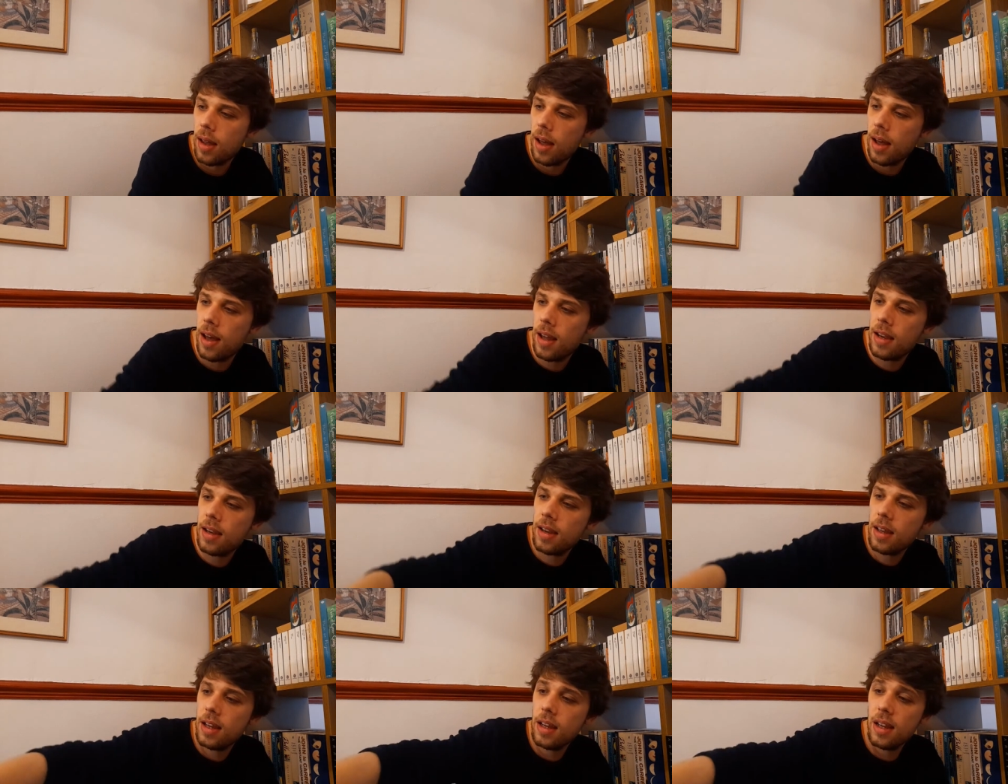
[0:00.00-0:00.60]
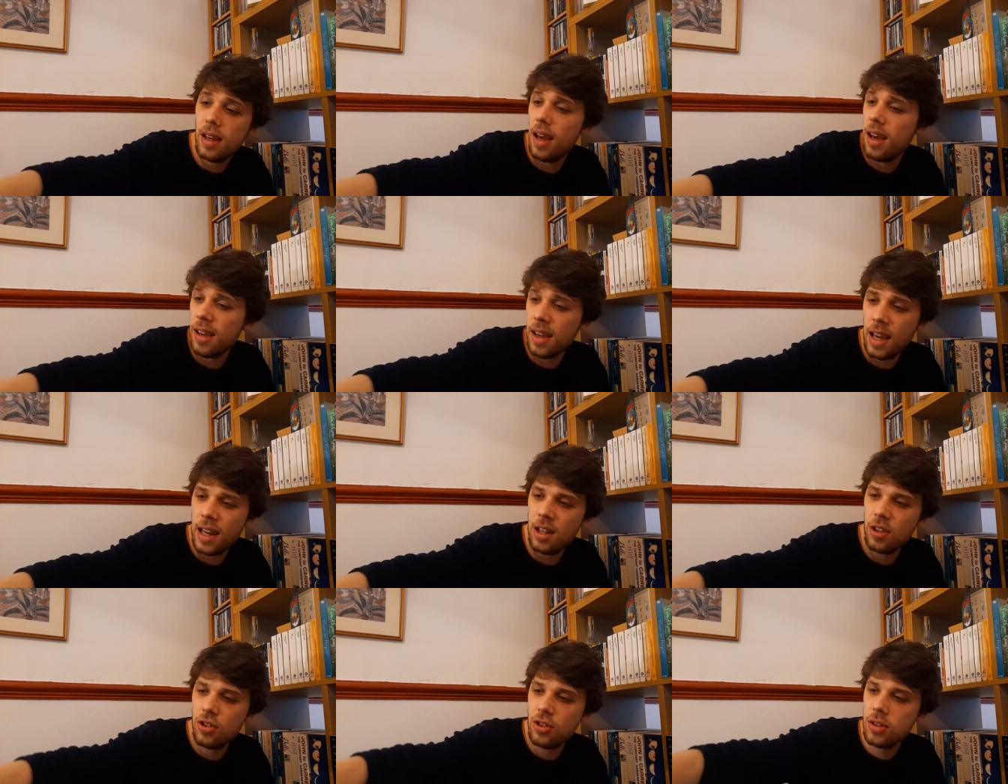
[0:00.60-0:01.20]
And
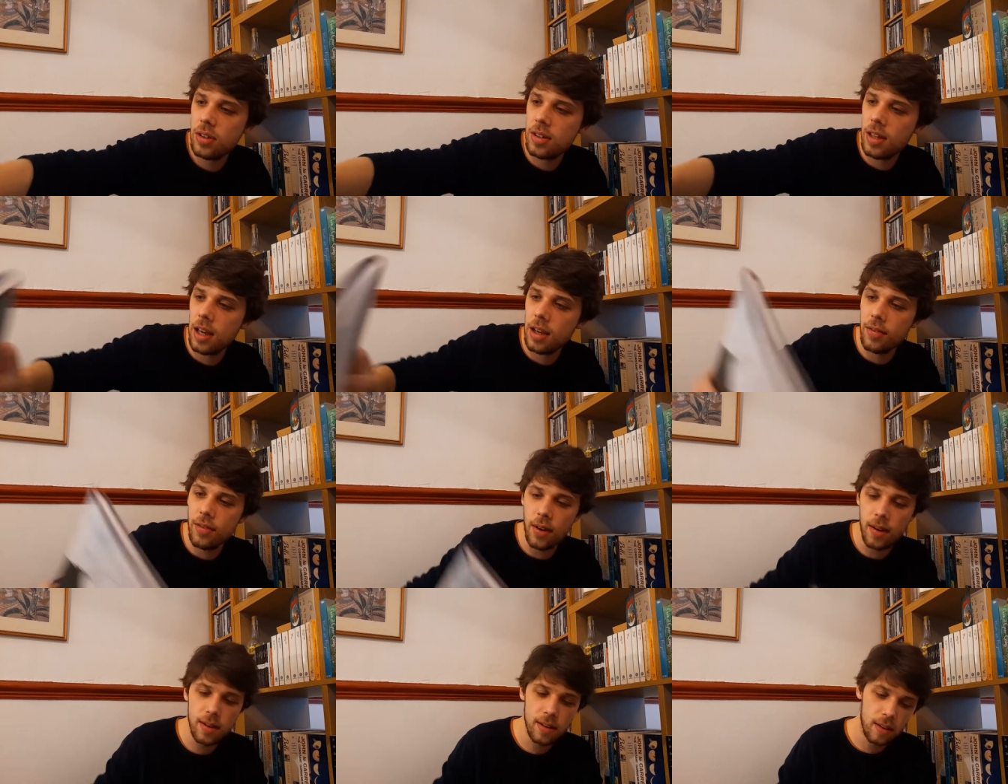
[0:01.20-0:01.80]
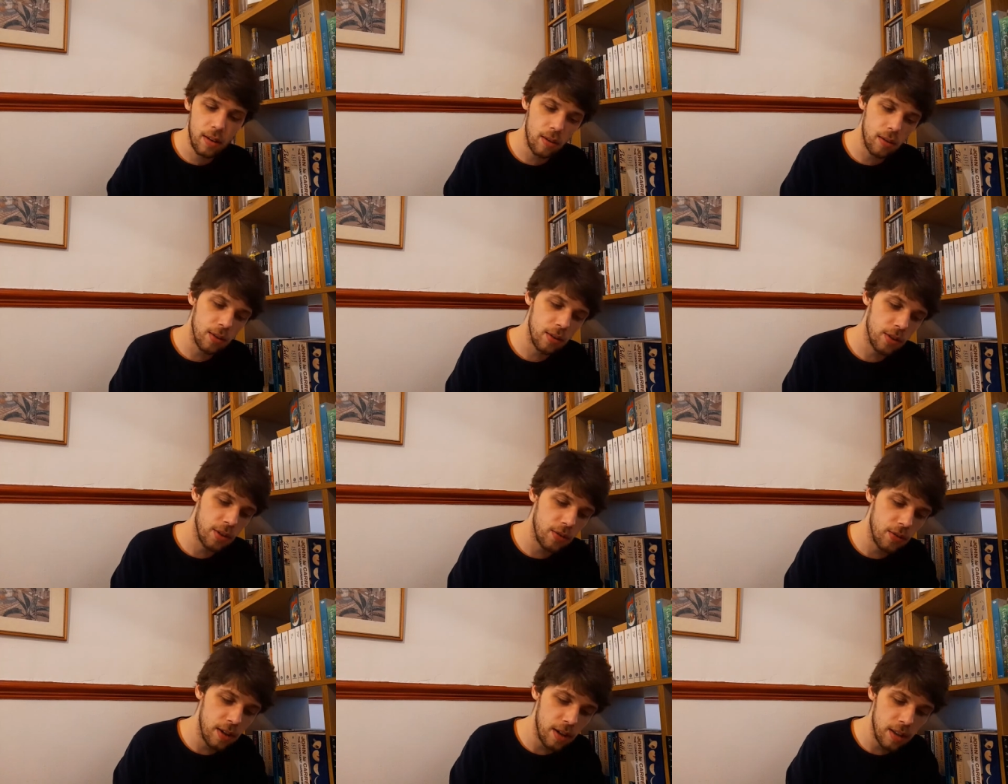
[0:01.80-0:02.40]
it shouldn't take very long
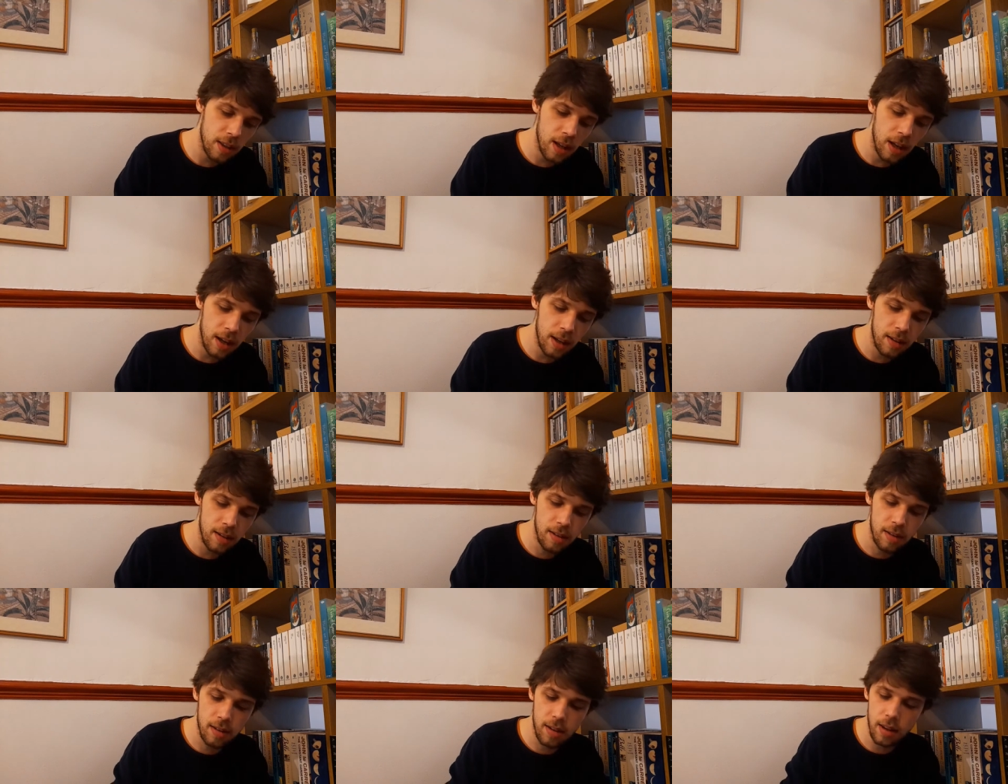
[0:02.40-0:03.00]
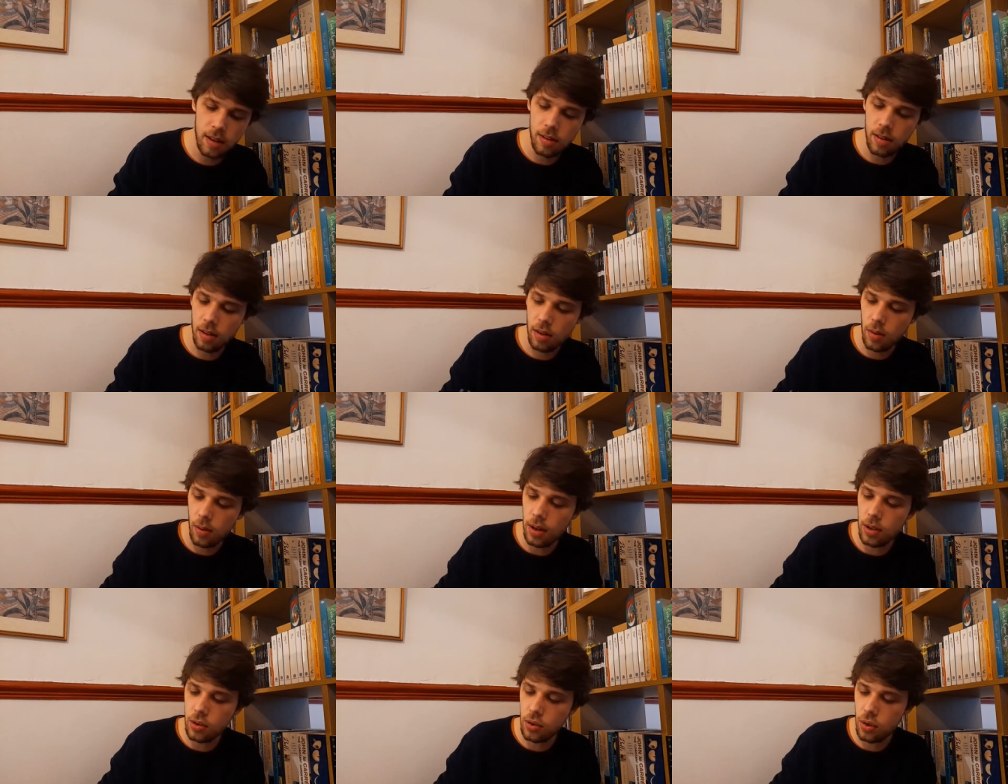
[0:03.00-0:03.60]
to read this. It's
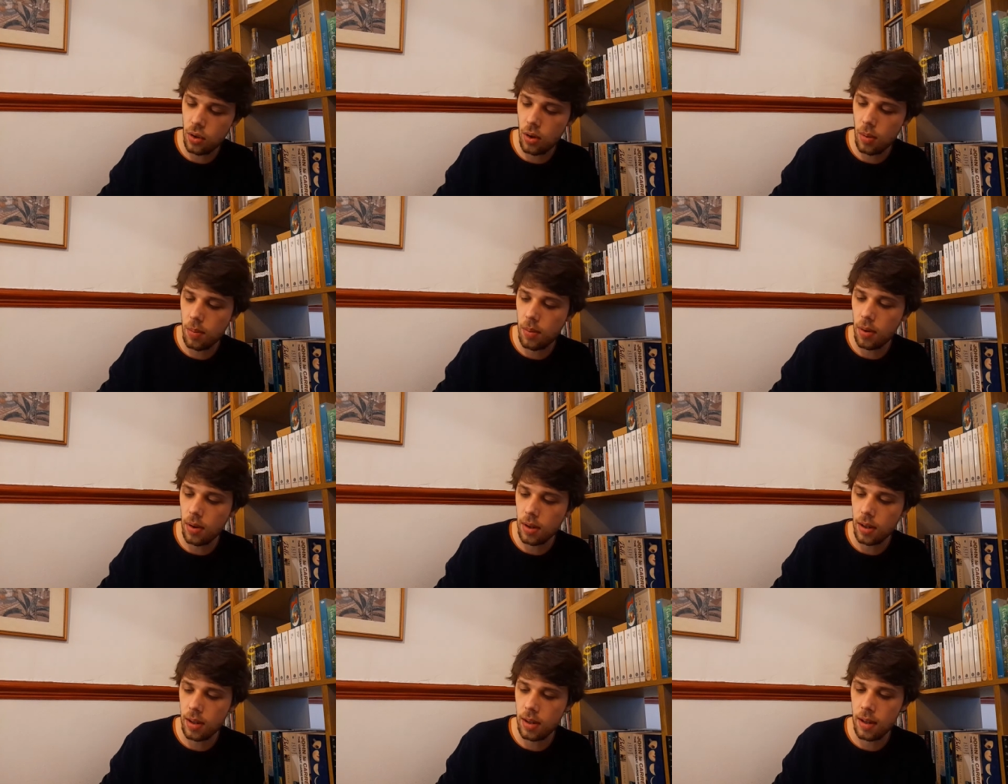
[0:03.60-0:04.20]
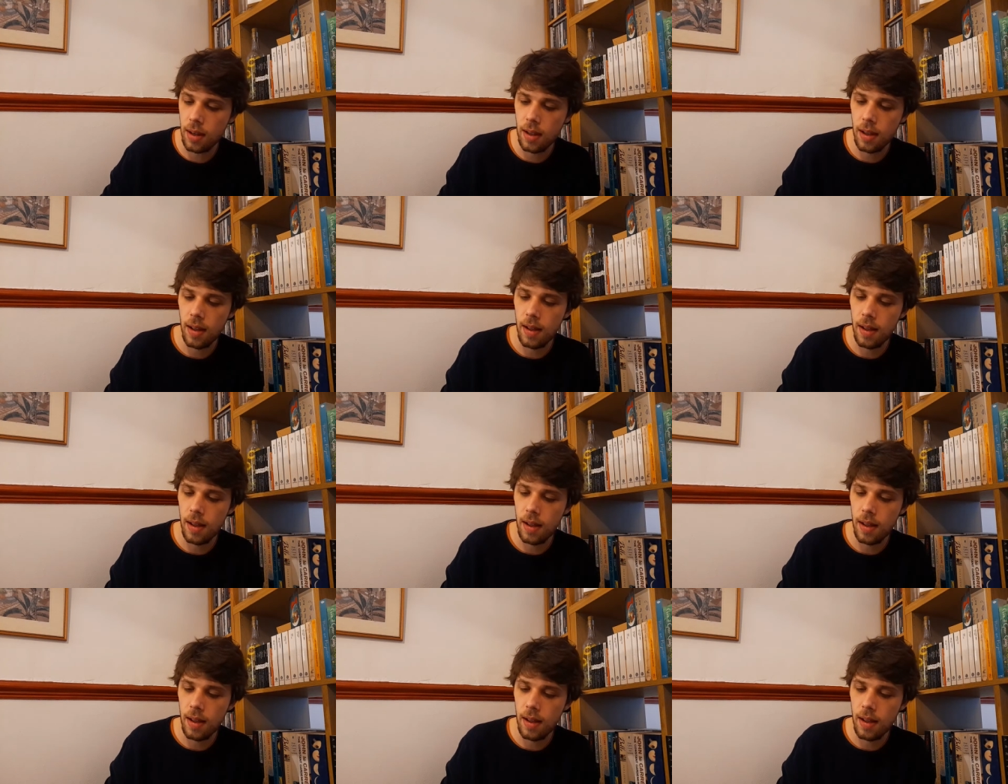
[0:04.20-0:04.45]
quite a short book, and